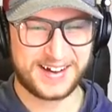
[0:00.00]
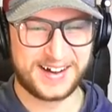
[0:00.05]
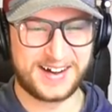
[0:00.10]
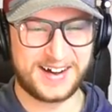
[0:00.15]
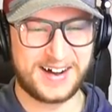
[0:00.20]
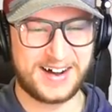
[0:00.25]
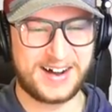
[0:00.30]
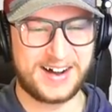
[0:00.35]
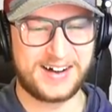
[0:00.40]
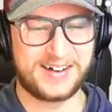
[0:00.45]

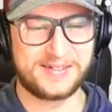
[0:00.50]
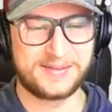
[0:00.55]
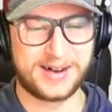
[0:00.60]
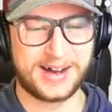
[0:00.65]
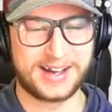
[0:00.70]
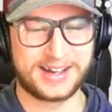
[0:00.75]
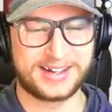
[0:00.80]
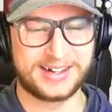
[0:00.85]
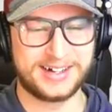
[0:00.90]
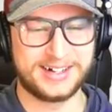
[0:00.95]
Oh,
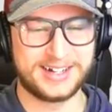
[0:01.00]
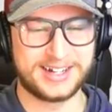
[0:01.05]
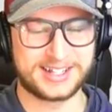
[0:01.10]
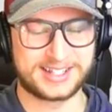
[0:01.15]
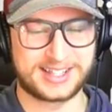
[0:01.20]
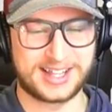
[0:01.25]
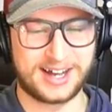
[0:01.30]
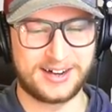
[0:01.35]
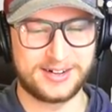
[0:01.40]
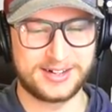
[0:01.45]
my
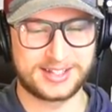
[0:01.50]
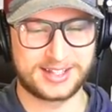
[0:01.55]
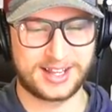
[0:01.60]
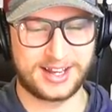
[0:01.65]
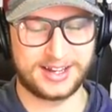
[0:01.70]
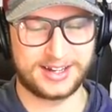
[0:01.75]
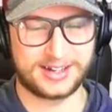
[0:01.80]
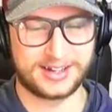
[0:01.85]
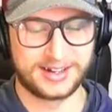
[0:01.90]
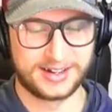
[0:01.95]
goodness. That was
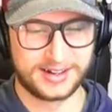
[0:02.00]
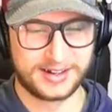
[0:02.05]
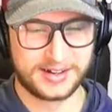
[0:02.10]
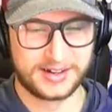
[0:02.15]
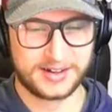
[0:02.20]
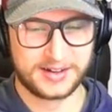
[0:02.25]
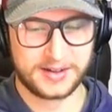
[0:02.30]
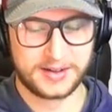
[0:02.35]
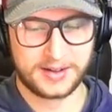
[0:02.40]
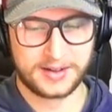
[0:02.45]
like
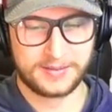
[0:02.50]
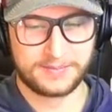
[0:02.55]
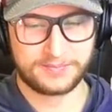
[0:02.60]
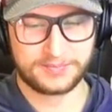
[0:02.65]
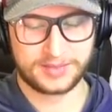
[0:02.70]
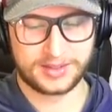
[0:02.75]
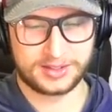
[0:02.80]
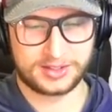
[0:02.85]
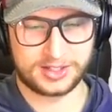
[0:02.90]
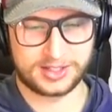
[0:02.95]

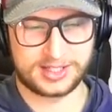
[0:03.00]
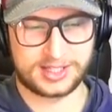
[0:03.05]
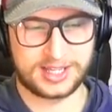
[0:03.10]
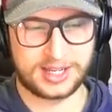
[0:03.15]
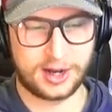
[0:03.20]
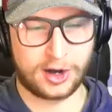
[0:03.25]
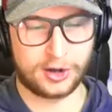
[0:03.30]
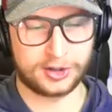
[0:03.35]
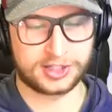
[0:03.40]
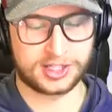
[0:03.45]
just
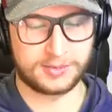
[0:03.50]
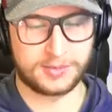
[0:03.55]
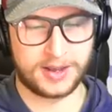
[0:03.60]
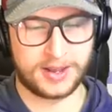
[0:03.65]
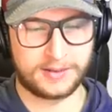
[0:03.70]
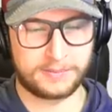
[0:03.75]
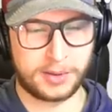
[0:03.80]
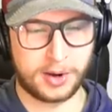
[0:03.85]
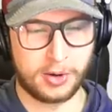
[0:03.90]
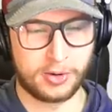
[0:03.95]
the
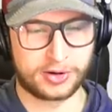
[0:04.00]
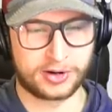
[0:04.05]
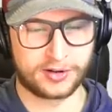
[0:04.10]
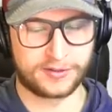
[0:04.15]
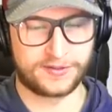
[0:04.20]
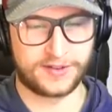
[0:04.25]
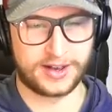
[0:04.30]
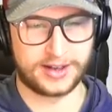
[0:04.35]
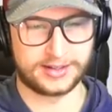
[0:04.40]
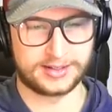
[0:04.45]
ultimate
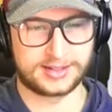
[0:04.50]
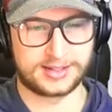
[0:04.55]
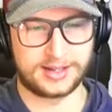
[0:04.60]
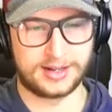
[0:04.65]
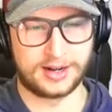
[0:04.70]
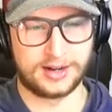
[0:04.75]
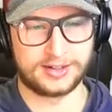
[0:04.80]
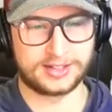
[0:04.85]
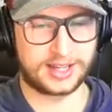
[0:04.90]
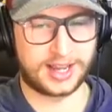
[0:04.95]
poker face.
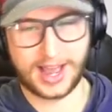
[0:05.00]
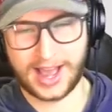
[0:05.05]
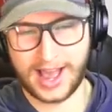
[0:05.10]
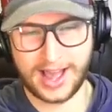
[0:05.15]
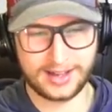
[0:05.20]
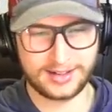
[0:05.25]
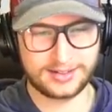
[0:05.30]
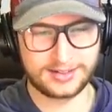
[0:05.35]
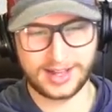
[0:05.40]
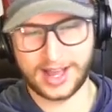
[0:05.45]
You know, he's
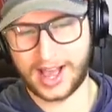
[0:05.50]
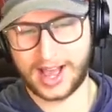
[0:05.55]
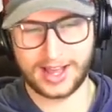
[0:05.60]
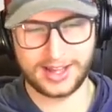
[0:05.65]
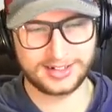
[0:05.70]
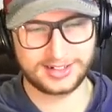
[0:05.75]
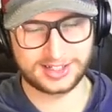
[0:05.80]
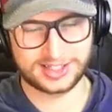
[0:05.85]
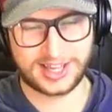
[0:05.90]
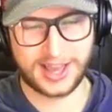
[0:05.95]

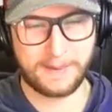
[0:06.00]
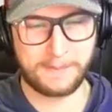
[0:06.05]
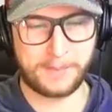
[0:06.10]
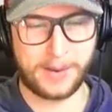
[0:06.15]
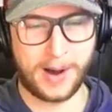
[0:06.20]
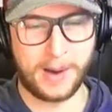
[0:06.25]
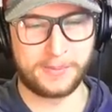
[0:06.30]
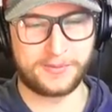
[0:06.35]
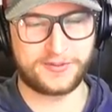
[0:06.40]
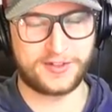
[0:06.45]
like, just kept
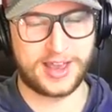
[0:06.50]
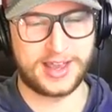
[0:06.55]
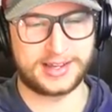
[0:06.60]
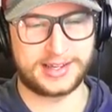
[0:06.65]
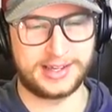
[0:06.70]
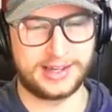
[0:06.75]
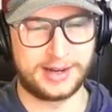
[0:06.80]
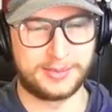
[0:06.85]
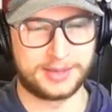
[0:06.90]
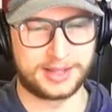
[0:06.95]
pump
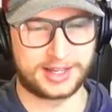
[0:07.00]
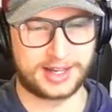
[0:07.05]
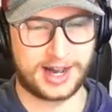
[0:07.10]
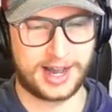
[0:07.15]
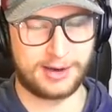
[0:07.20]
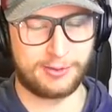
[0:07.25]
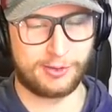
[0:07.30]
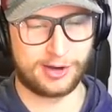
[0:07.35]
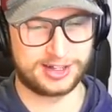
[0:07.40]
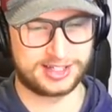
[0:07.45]
faking him, and the
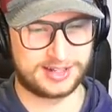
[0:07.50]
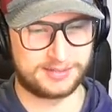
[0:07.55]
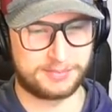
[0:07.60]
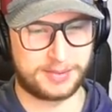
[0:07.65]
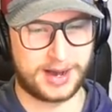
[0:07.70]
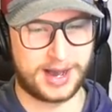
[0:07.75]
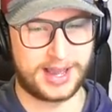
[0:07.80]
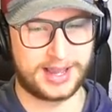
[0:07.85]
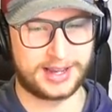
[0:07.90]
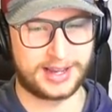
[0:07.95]
guy
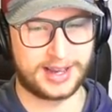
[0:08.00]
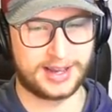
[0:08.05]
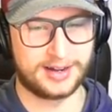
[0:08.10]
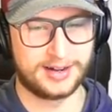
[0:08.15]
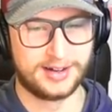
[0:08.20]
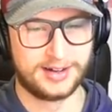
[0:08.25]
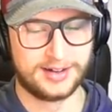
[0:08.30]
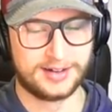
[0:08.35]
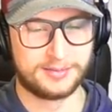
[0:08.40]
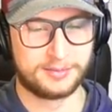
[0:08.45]
wasn't buying it,
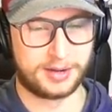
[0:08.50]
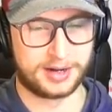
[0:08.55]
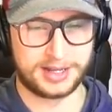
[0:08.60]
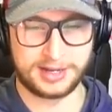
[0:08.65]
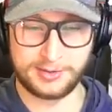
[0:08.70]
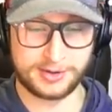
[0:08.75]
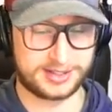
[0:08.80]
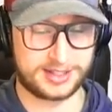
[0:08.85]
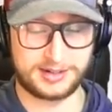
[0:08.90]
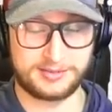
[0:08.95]
but
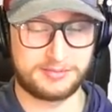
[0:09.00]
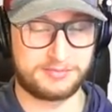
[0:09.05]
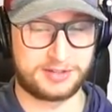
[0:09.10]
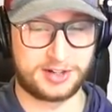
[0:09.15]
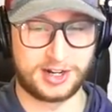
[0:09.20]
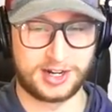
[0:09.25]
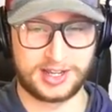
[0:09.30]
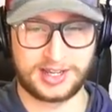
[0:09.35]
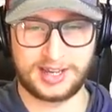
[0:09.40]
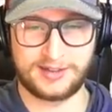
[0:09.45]
he wasn't
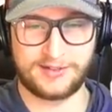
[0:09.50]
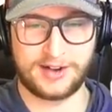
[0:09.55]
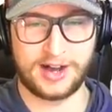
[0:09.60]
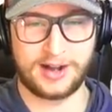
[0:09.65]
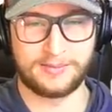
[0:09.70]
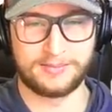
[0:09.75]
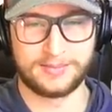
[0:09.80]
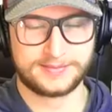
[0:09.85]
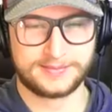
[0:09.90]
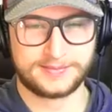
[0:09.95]
going to give
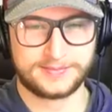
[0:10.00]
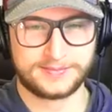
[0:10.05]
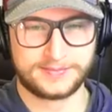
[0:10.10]
up.